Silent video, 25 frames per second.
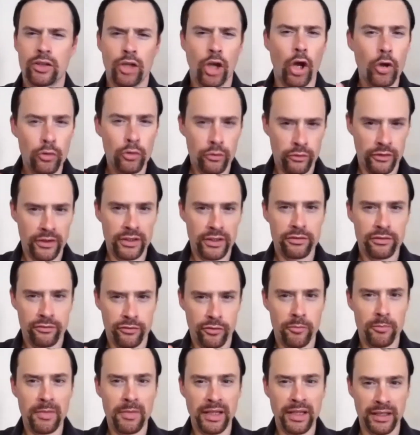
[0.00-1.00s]
COVID
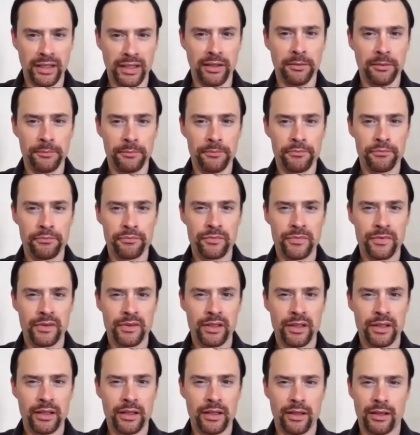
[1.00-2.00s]
for me
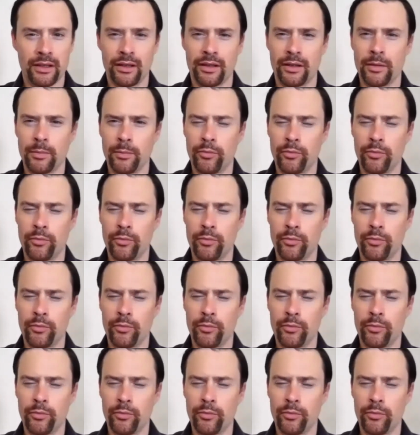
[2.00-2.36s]
uh,